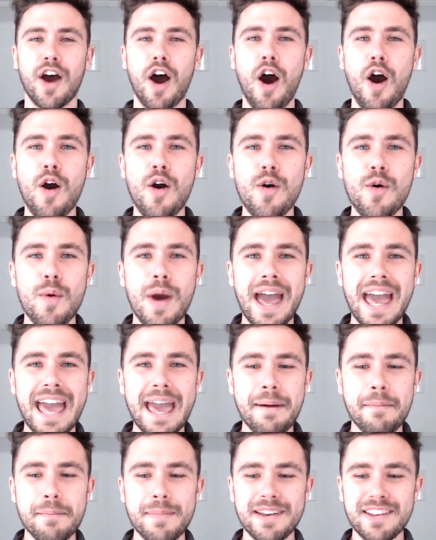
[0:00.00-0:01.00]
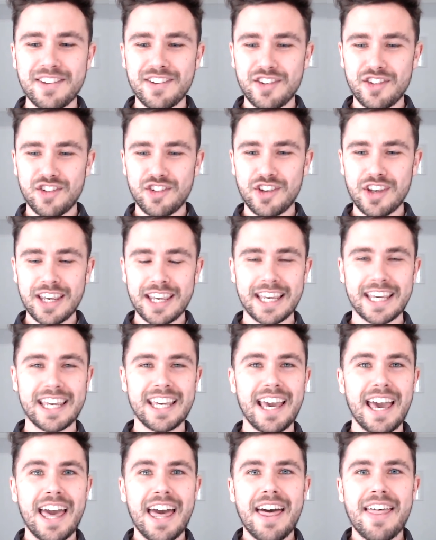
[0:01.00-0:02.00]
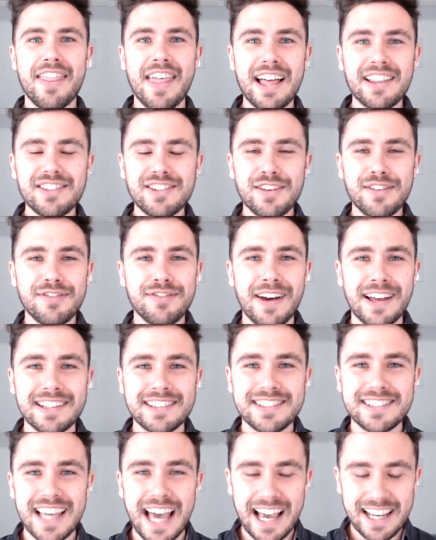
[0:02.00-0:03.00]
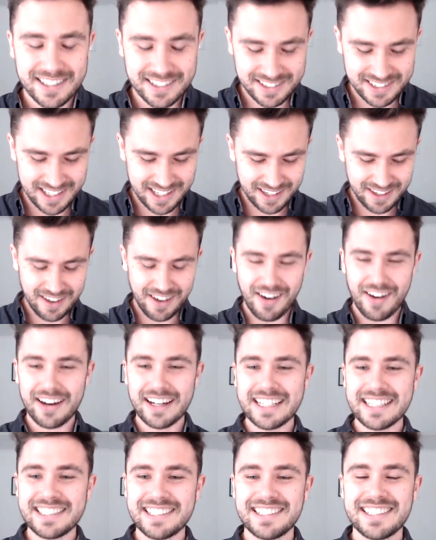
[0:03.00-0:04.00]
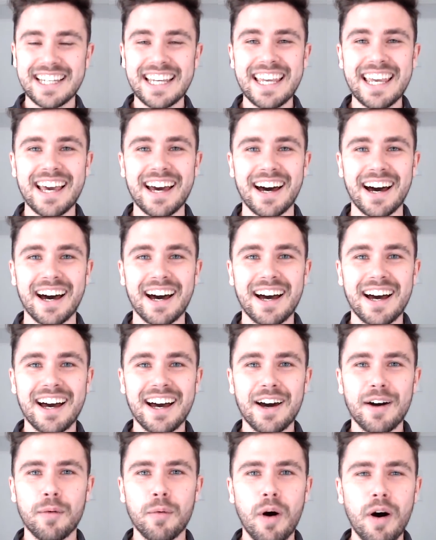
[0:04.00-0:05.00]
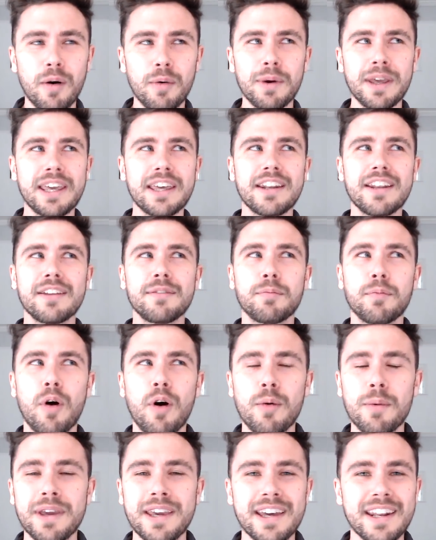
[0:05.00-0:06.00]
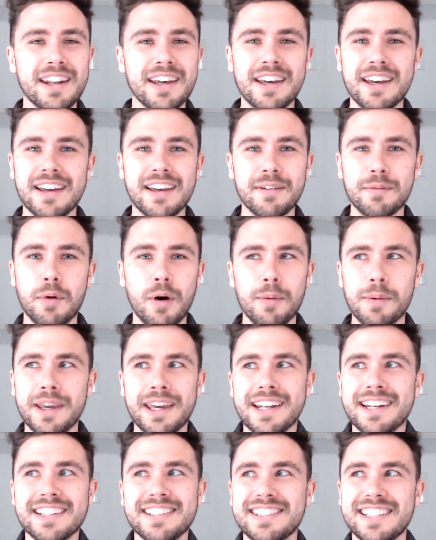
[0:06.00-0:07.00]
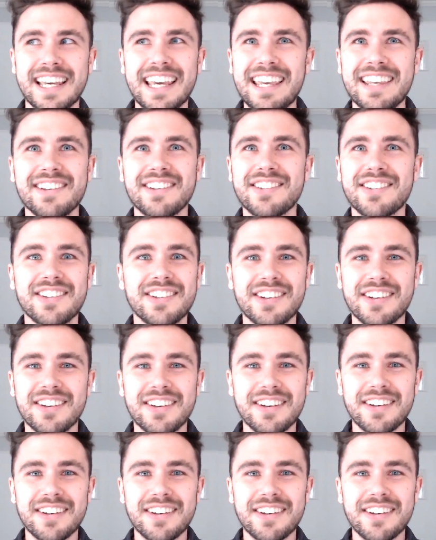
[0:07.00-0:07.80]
OMG. That's a fantastic idea. What are we gonna what are we gonna what are we gonna teach?